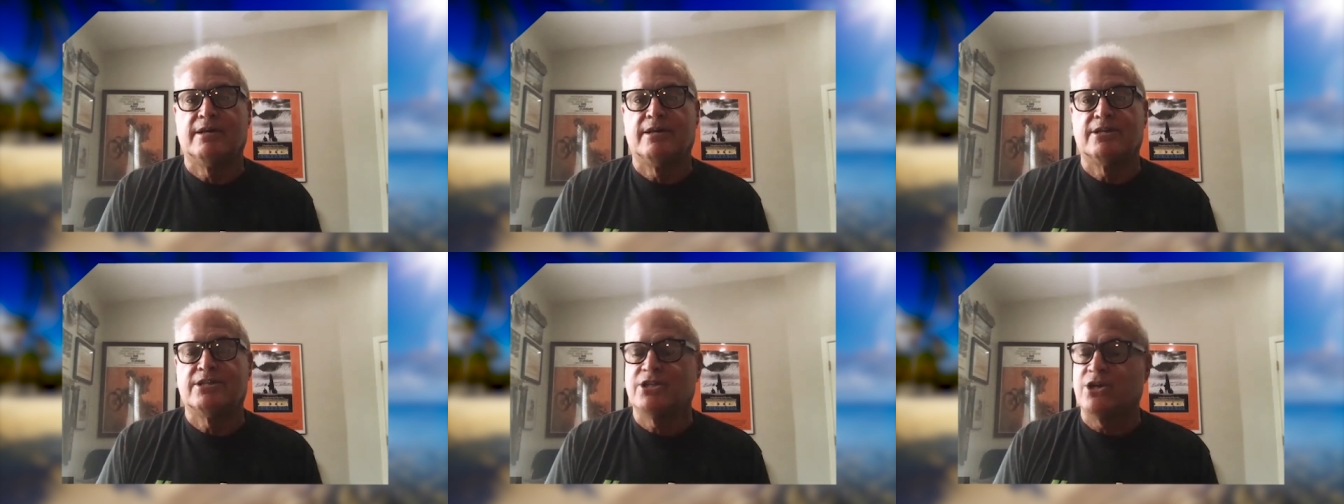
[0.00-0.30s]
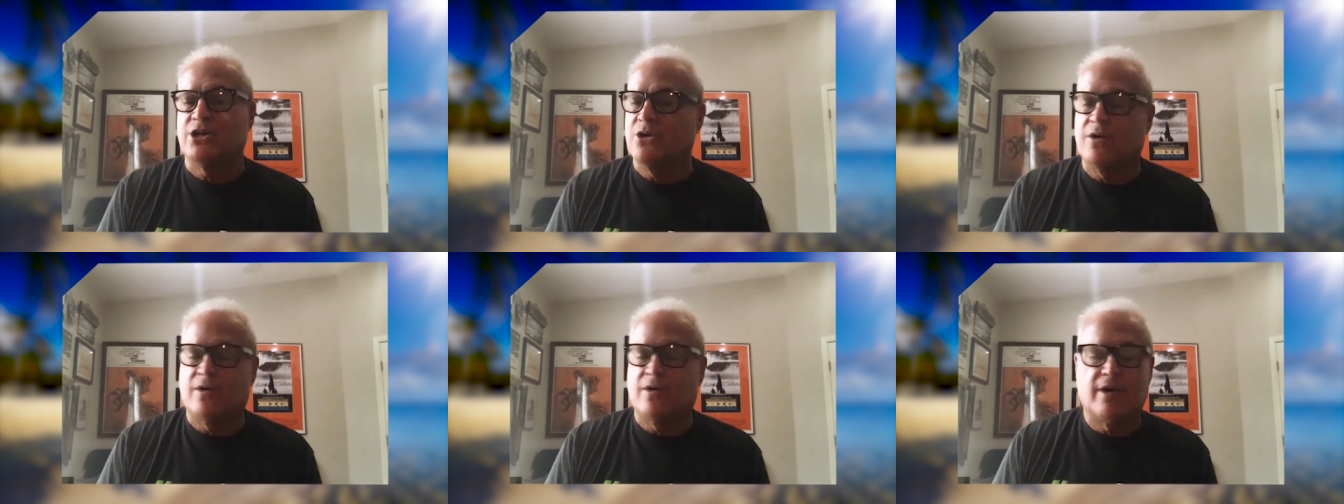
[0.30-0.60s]
So
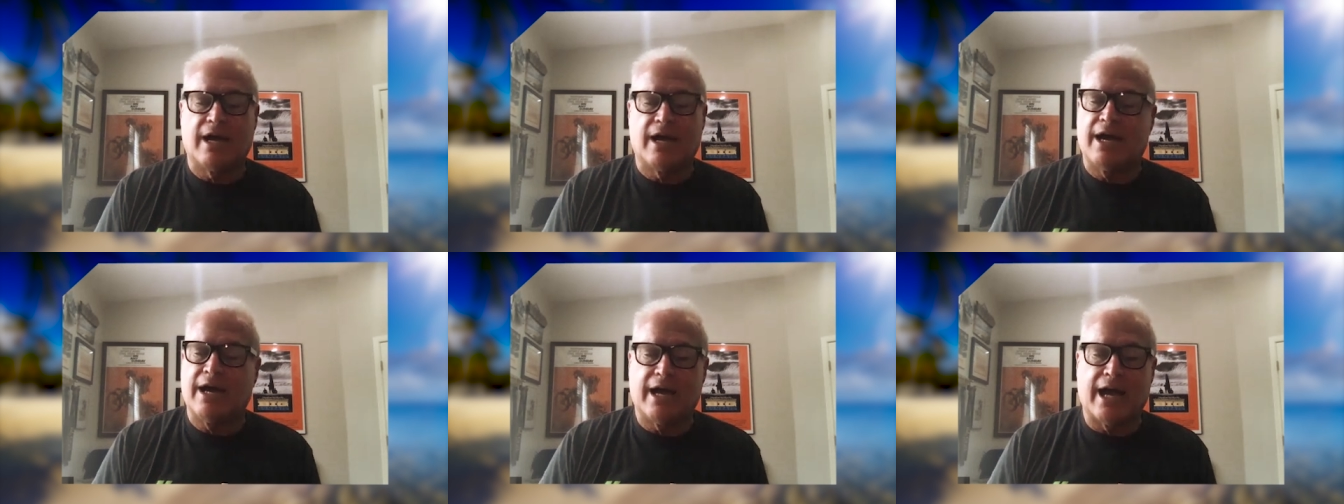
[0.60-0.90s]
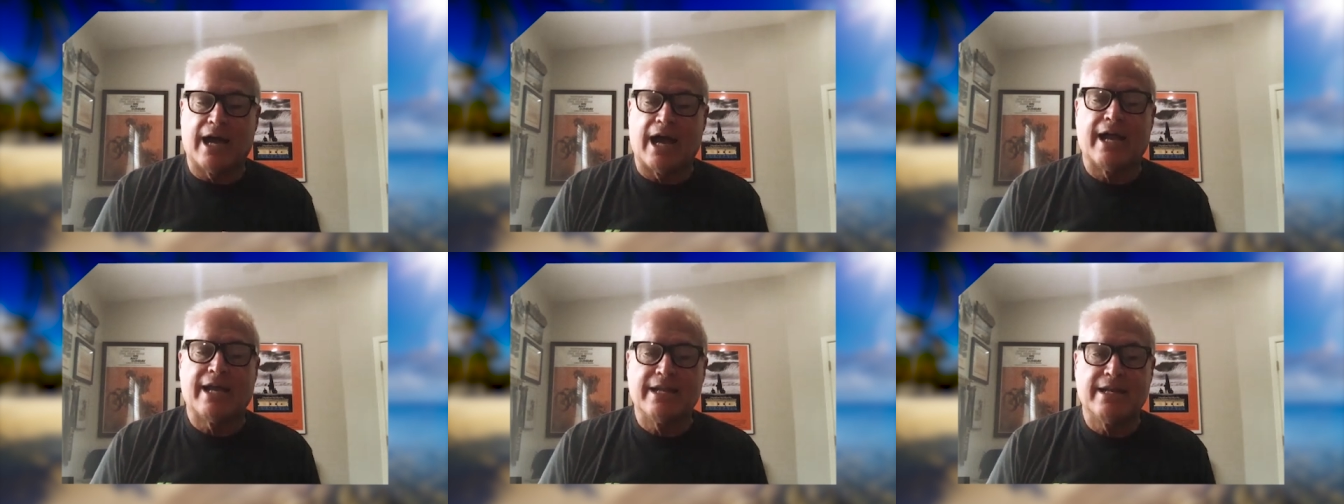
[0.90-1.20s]

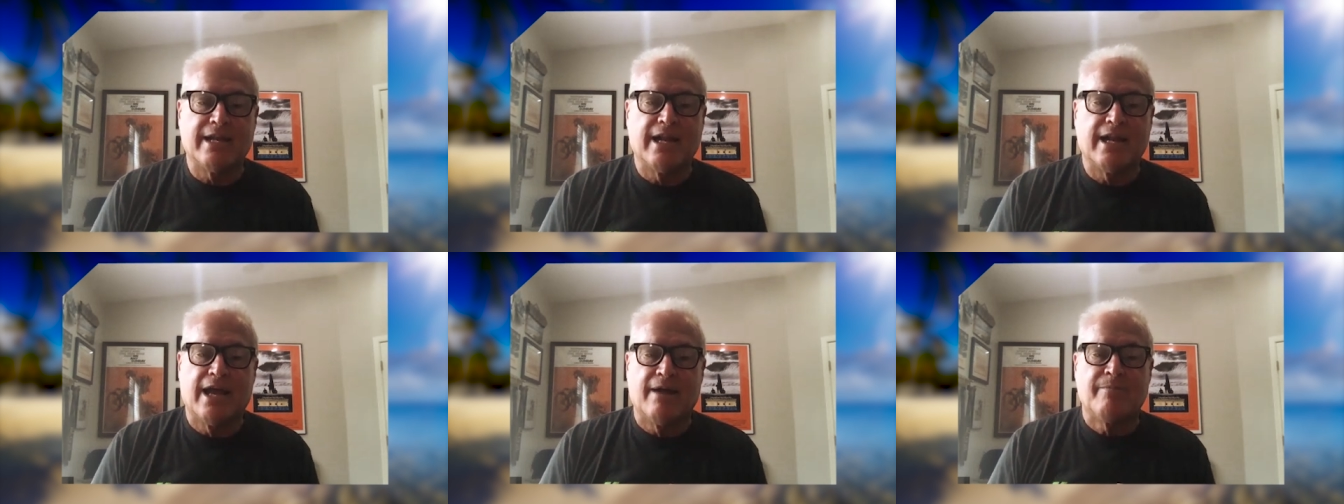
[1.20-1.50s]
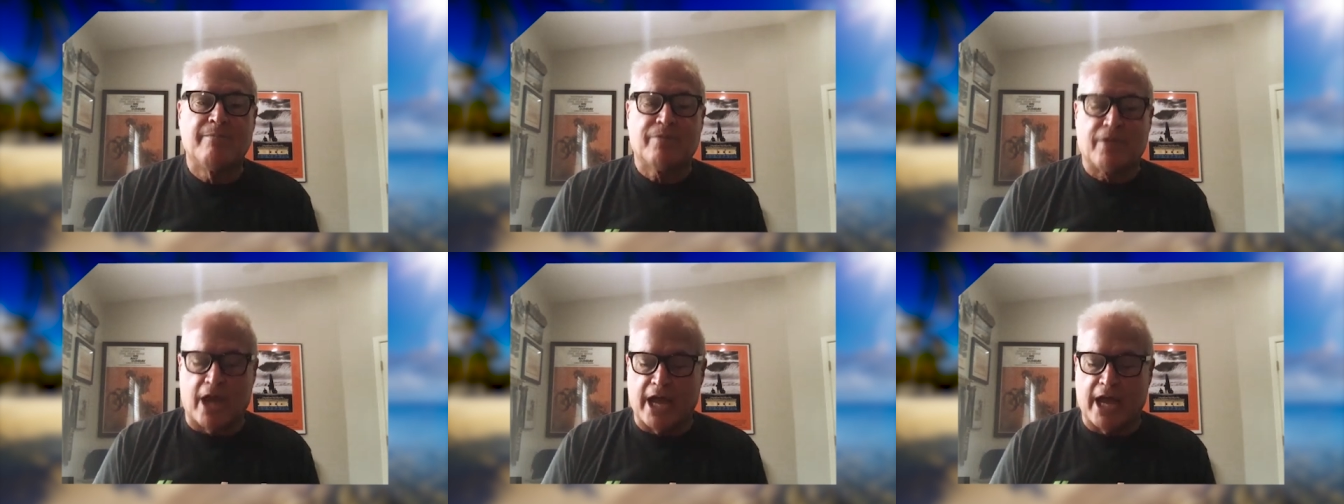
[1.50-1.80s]
I
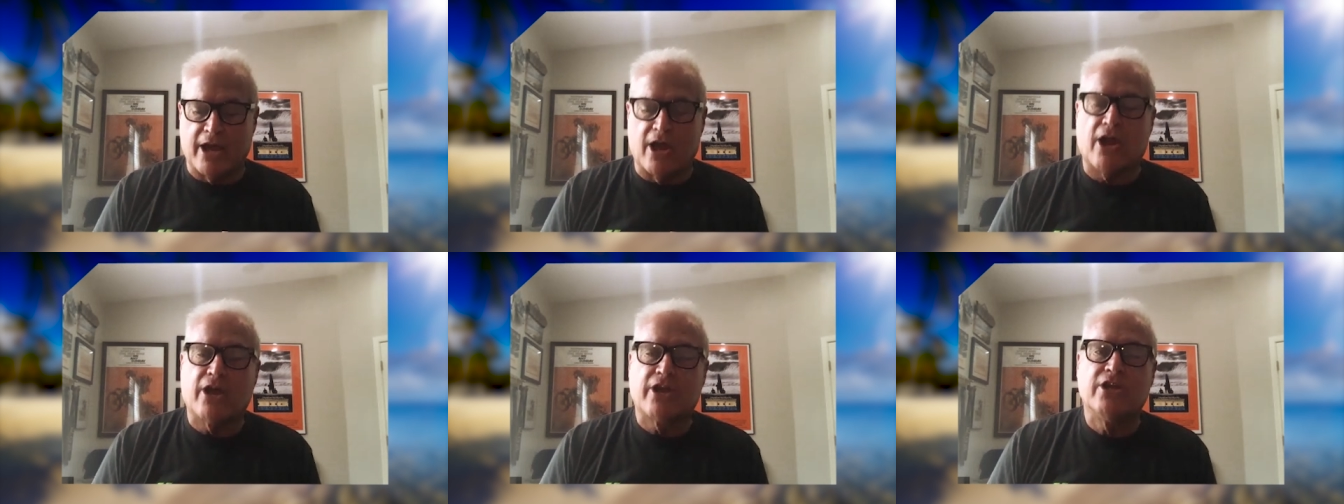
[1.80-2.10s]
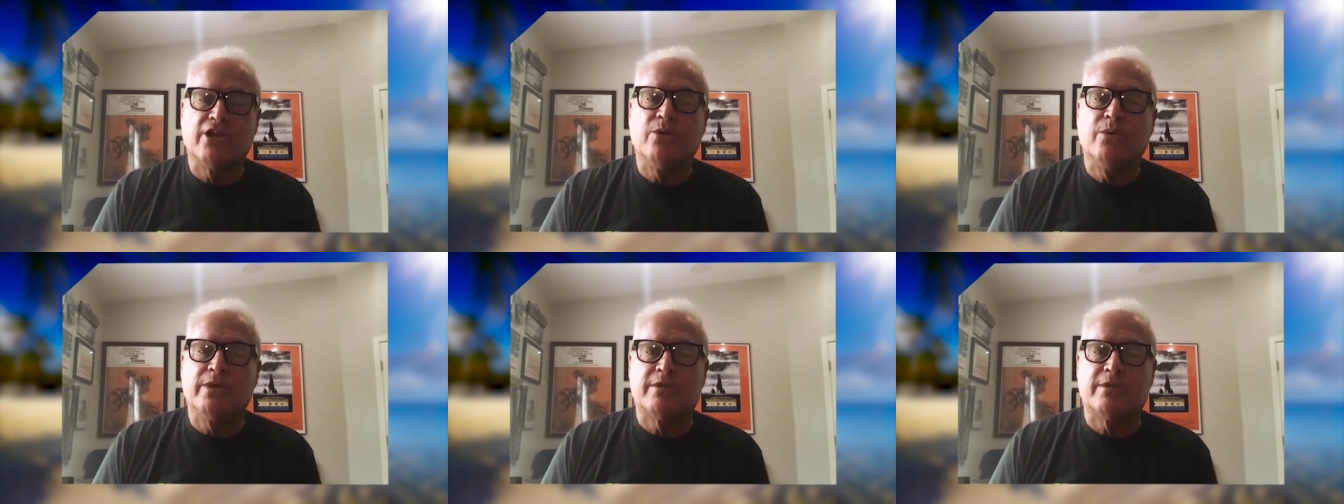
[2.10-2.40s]

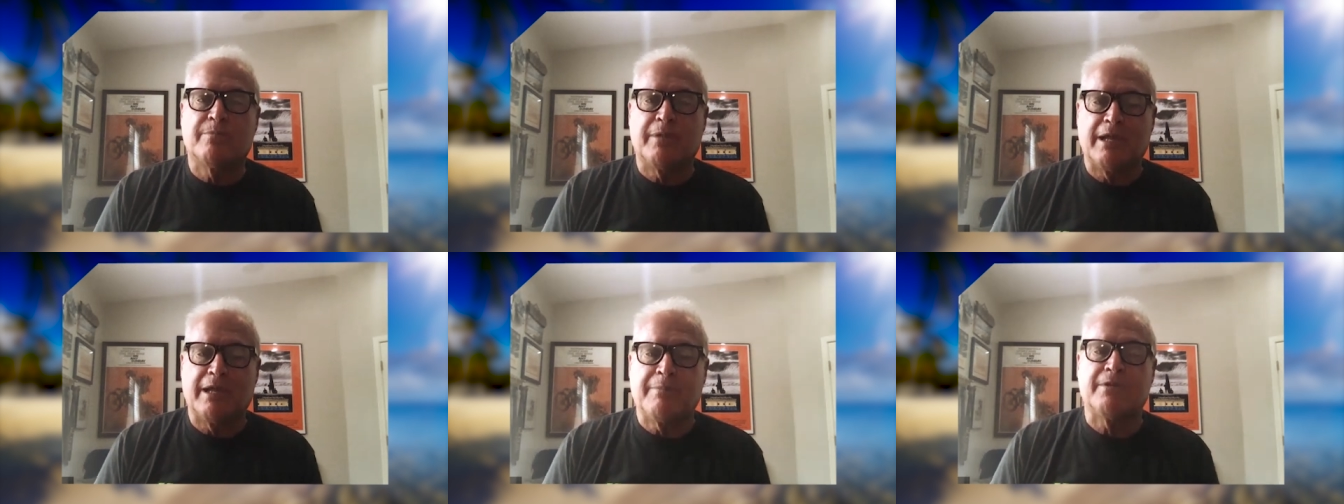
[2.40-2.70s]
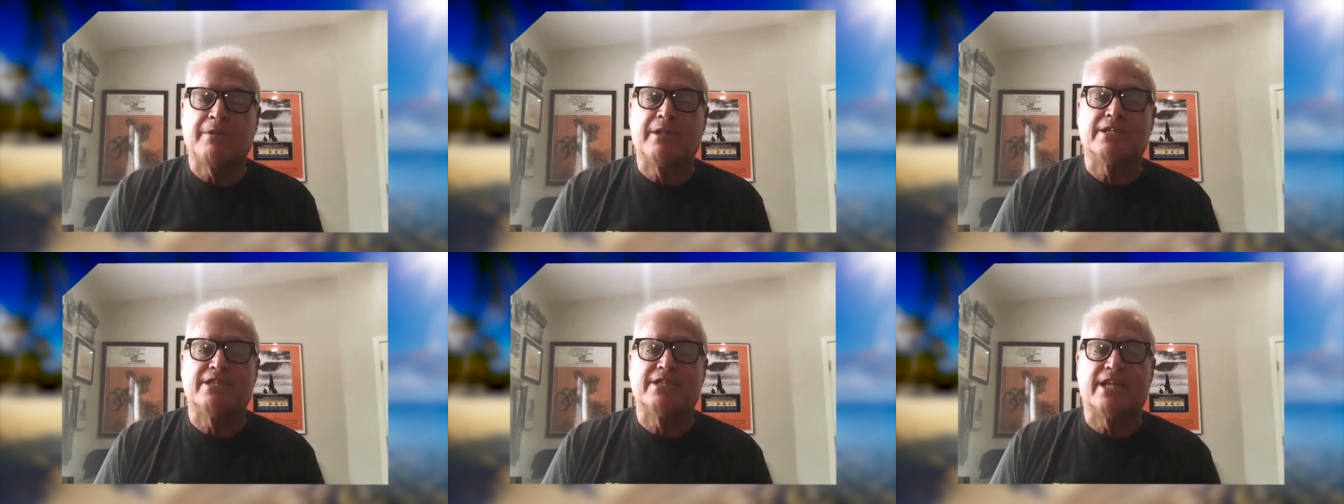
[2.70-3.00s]
argue with the people
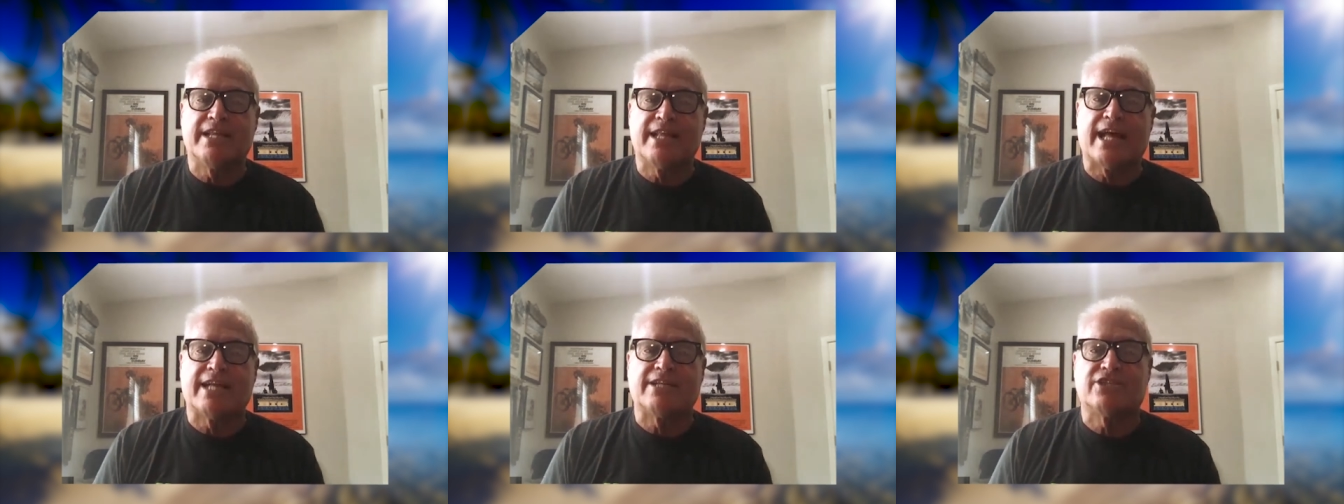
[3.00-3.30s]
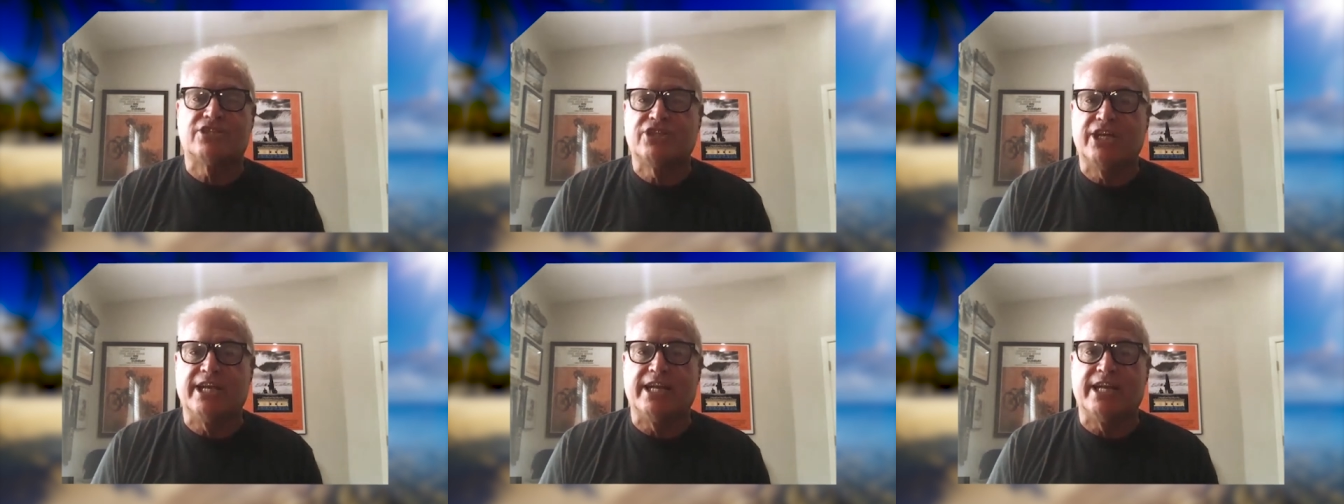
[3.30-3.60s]
that say that's
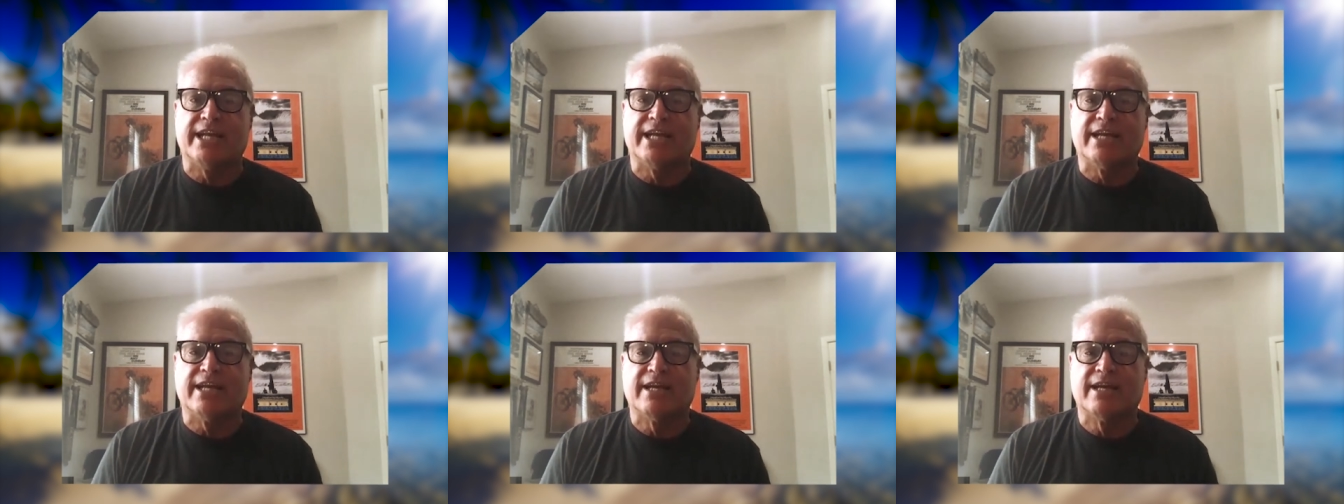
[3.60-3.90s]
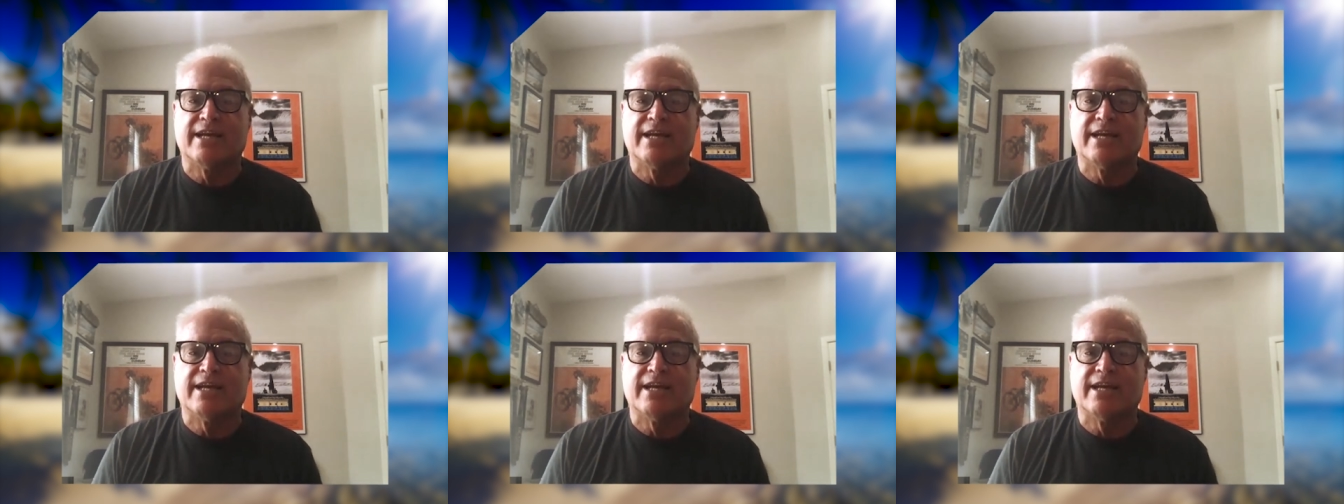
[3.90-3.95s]
cheating,